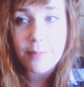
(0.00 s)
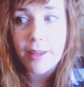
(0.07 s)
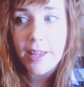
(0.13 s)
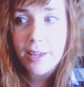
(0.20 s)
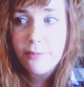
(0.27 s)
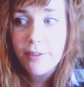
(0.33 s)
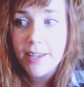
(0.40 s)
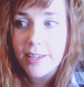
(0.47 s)
But
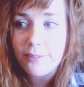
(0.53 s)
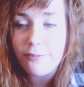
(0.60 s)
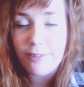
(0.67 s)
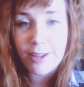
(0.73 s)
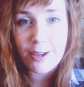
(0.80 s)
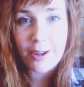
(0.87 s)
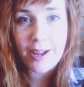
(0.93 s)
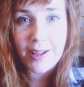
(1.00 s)
if I can
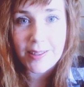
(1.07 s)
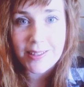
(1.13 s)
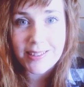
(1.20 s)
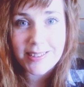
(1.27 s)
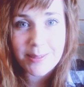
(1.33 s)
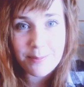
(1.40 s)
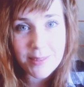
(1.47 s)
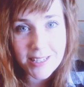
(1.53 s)
figure out
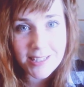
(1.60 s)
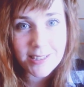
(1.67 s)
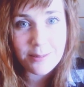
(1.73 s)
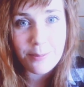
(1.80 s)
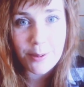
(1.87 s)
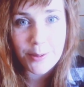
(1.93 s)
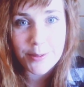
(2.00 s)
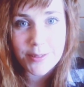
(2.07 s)
some things to
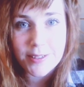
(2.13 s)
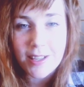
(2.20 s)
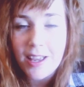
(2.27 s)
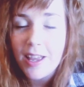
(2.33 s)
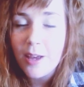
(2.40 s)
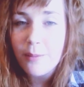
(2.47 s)
post